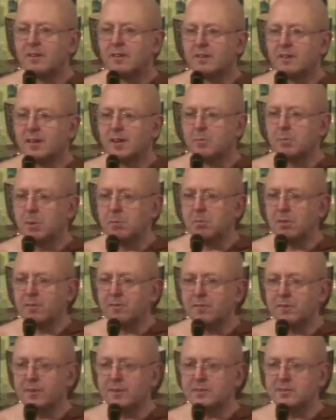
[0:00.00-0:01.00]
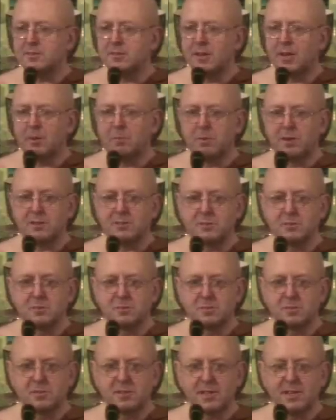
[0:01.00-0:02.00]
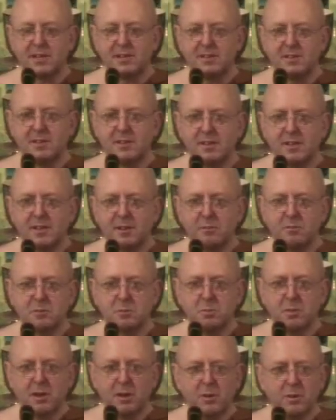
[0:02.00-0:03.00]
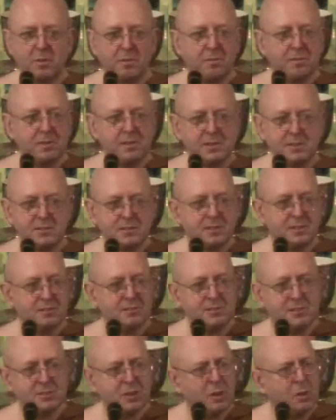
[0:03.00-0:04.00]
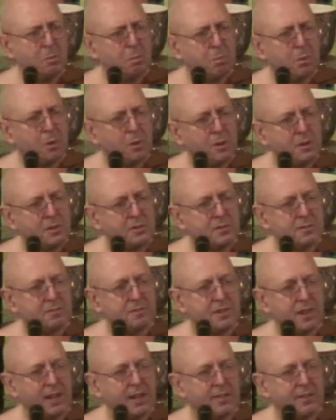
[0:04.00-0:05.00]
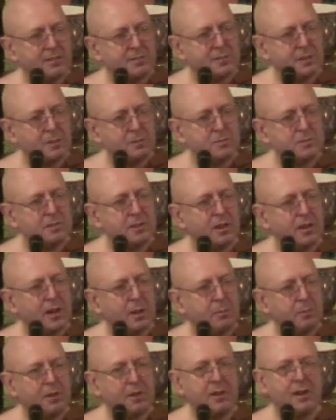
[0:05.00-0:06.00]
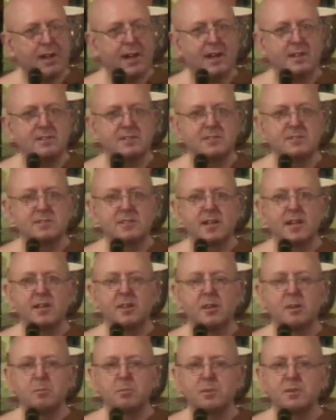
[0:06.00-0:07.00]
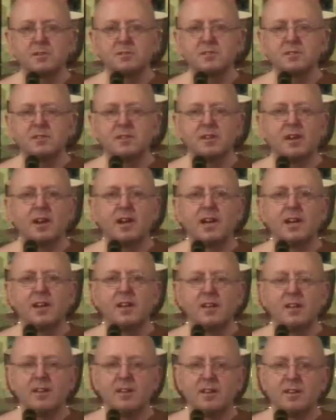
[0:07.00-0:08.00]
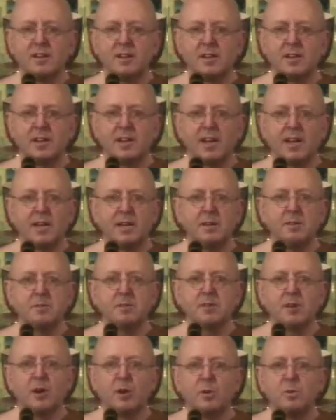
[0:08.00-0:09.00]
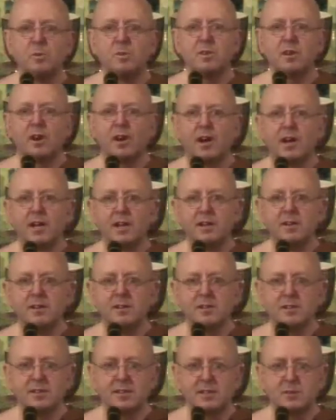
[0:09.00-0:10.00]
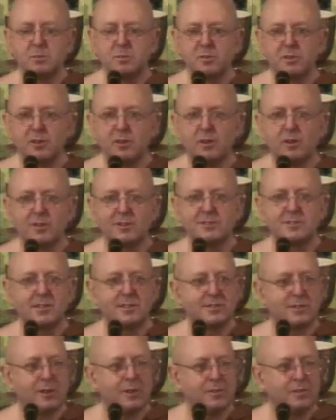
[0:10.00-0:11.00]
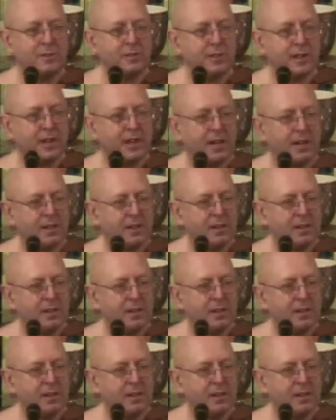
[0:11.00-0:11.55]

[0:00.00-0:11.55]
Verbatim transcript: I remember the first time I saw that, it was quite obvious. There is no point of death, there's no time. You can't actually say that a person died at 8:09, that's what the clock says over there.